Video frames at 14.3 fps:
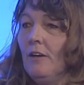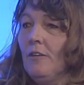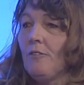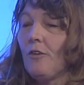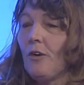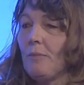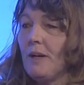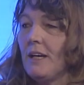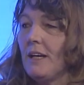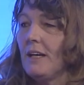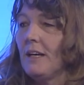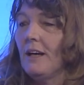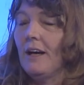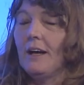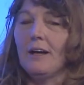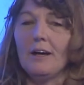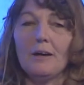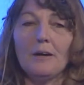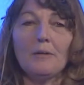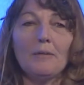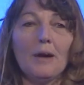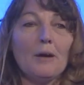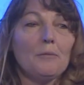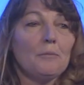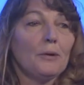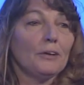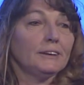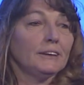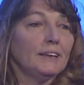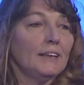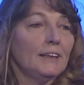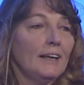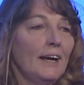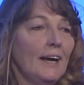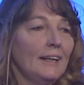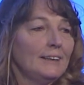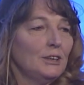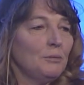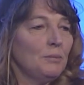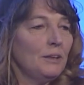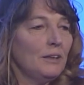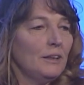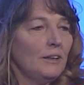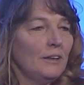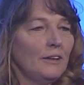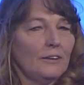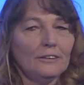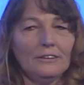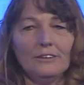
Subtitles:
For me, I'm personally glad to be here.